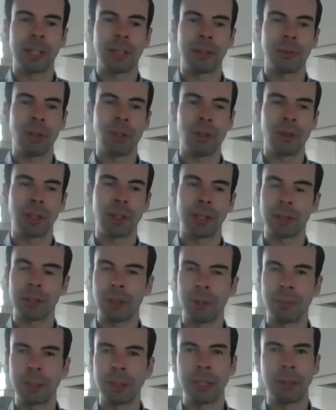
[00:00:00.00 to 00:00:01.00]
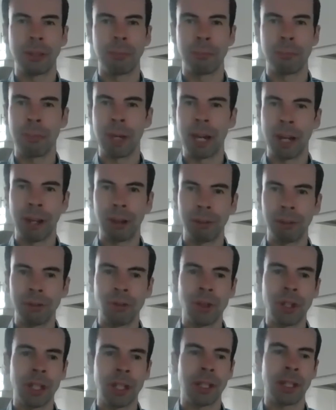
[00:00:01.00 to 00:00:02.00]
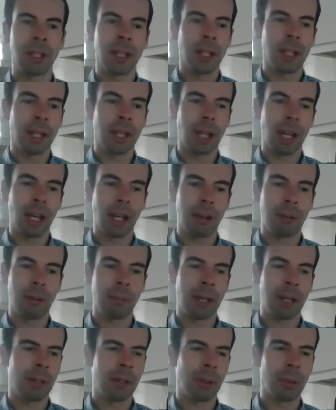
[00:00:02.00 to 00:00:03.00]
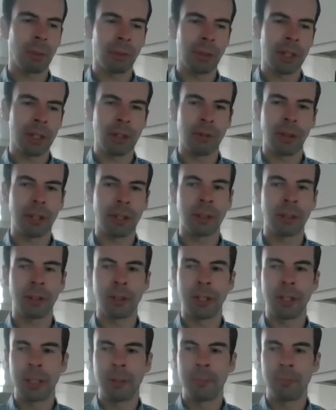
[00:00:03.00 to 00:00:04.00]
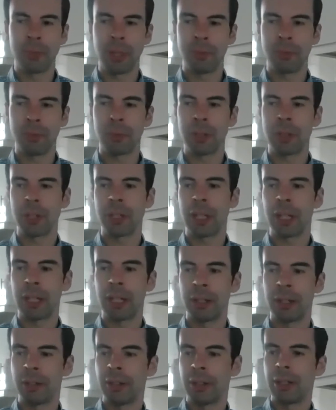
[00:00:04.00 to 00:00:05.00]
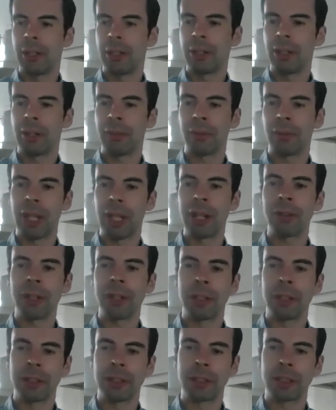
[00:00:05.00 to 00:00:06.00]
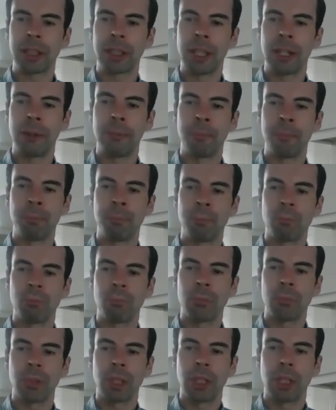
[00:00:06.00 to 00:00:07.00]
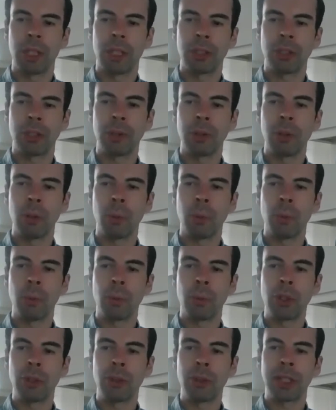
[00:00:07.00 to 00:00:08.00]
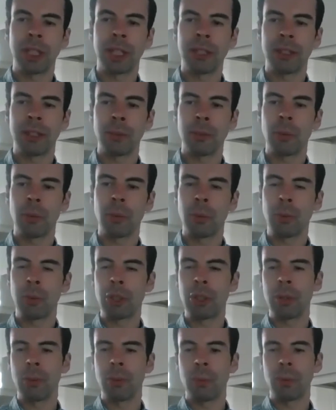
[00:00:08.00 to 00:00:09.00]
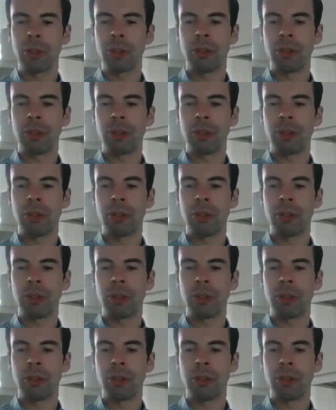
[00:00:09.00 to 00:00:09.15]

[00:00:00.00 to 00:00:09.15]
rich systems in biology, and a whole range of other different areas. So would you say that would you